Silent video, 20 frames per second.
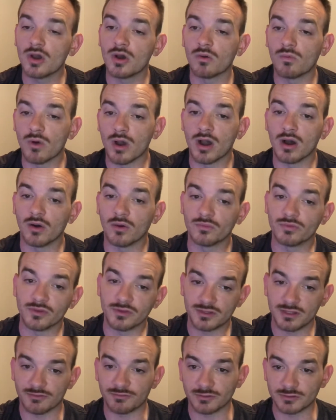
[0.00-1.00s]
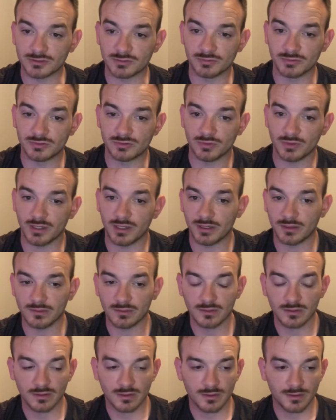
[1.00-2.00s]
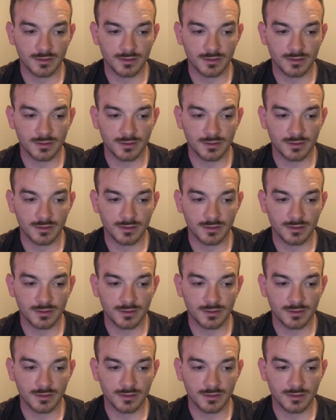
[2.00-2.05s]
well, the difference between